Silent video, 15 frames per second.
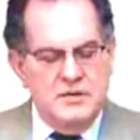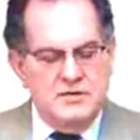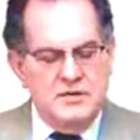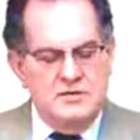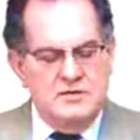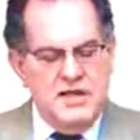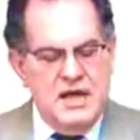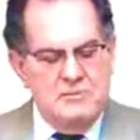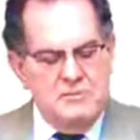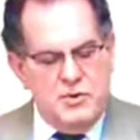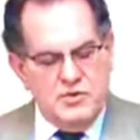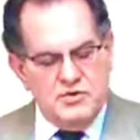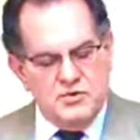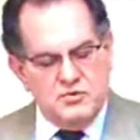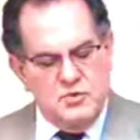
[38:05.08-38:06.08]
us. There's that
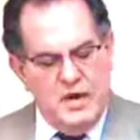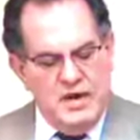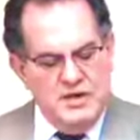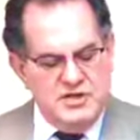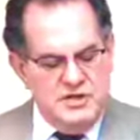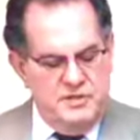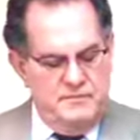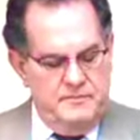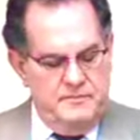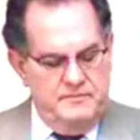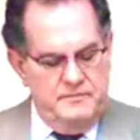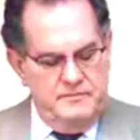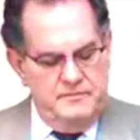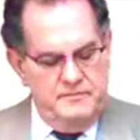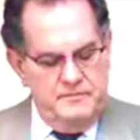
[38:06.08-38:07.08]
persuasion.
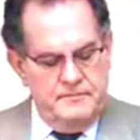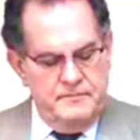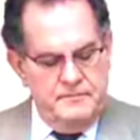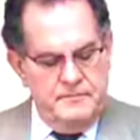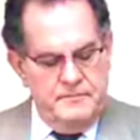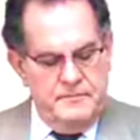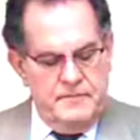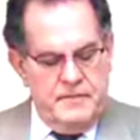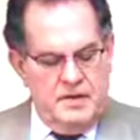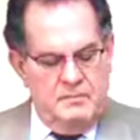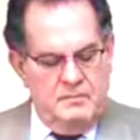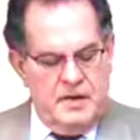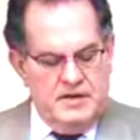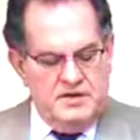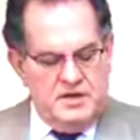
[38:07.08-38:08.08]

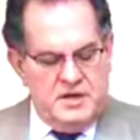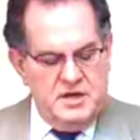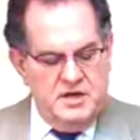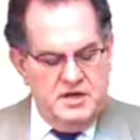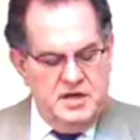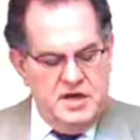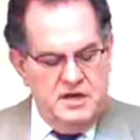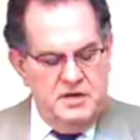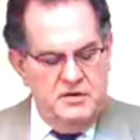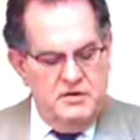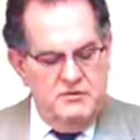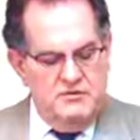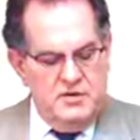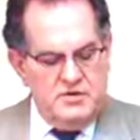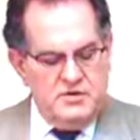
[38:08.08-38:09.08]
But to continue
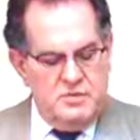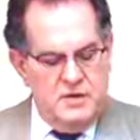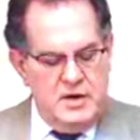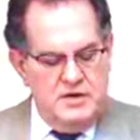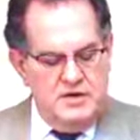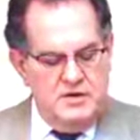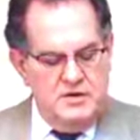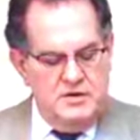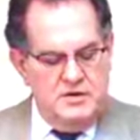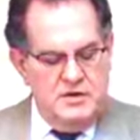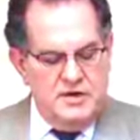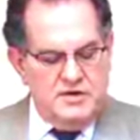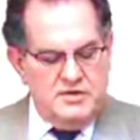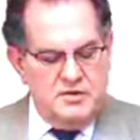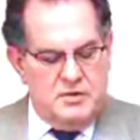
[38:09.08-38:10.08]
in verse 22,
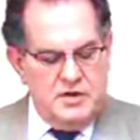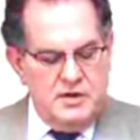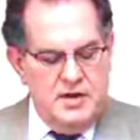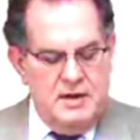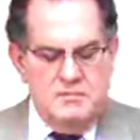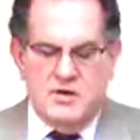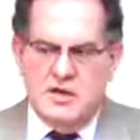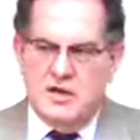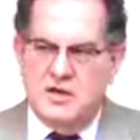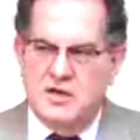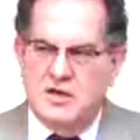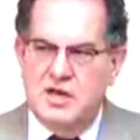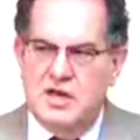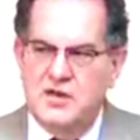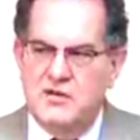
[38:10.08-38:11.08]
to exhort them to
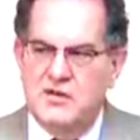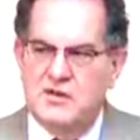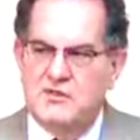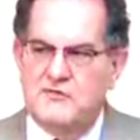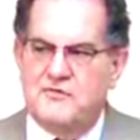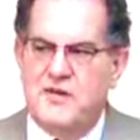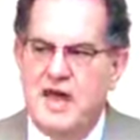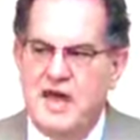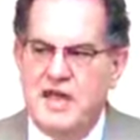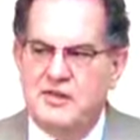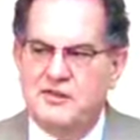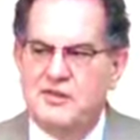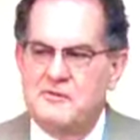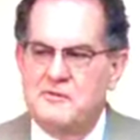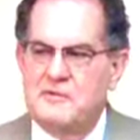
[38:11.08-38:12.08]
continue in the
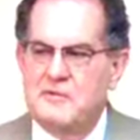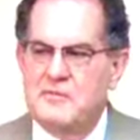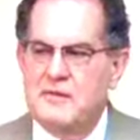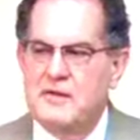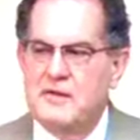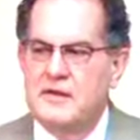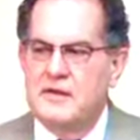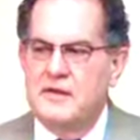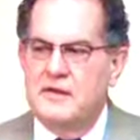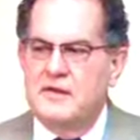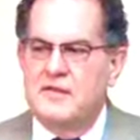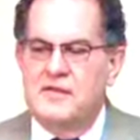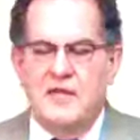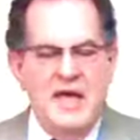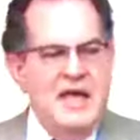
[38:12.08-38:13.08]
faith,
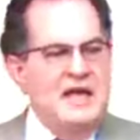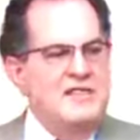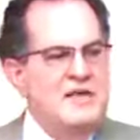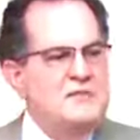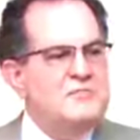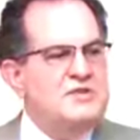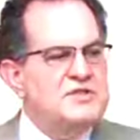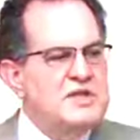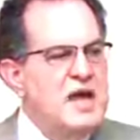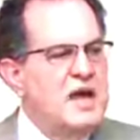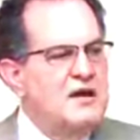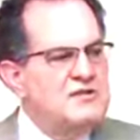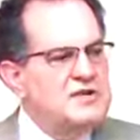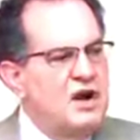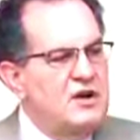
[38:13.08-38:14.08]
they
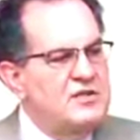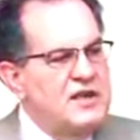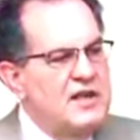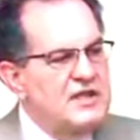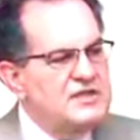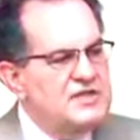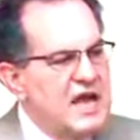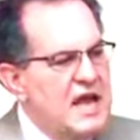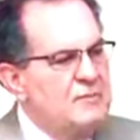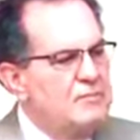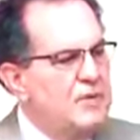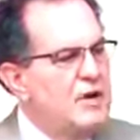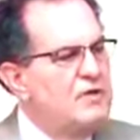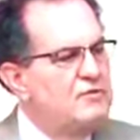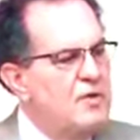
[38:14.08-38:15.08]
themselves are the
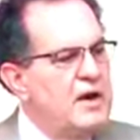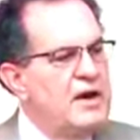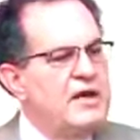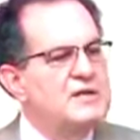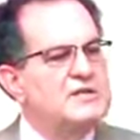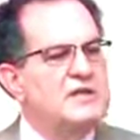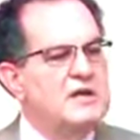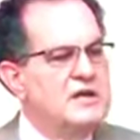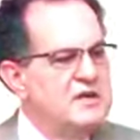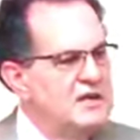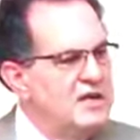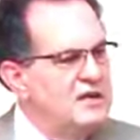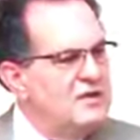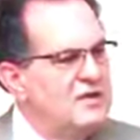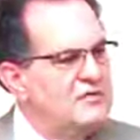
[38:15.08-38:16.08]
example of what it is to
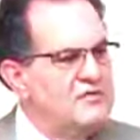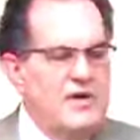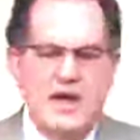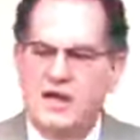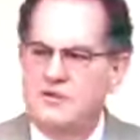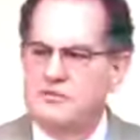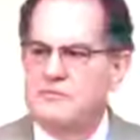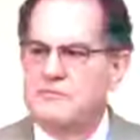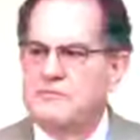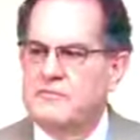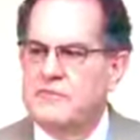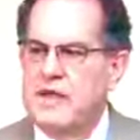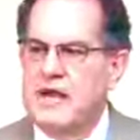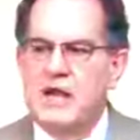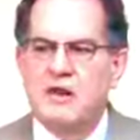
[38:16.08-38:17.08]
continue in the faith.
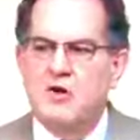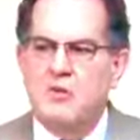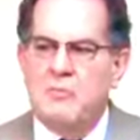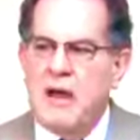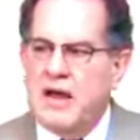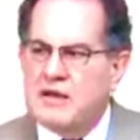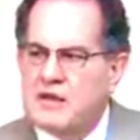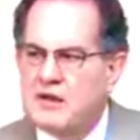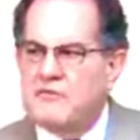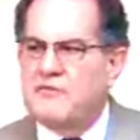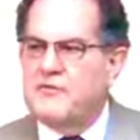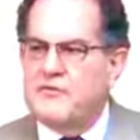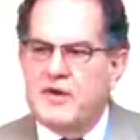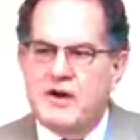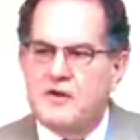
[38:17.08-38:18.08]
They didn't go back
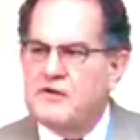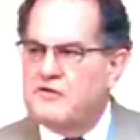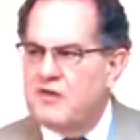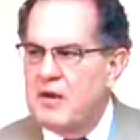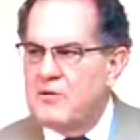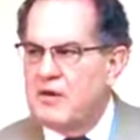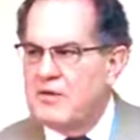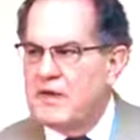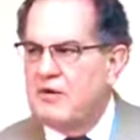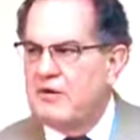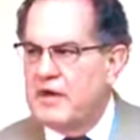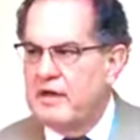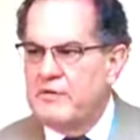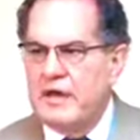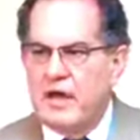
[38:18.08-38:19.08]
there, fear and trembling, and think,
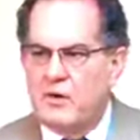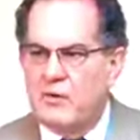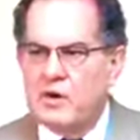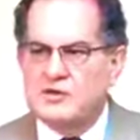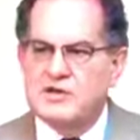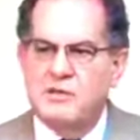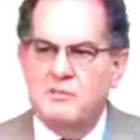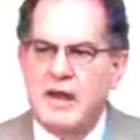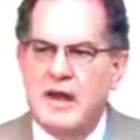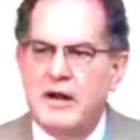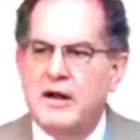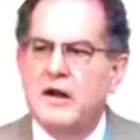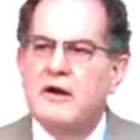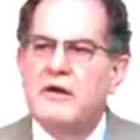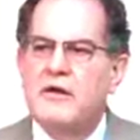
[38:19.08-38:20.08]
okay, we've got to work something
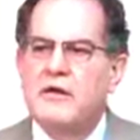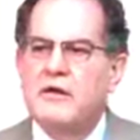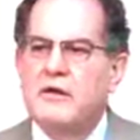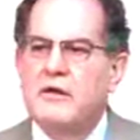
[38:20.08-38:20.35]
out here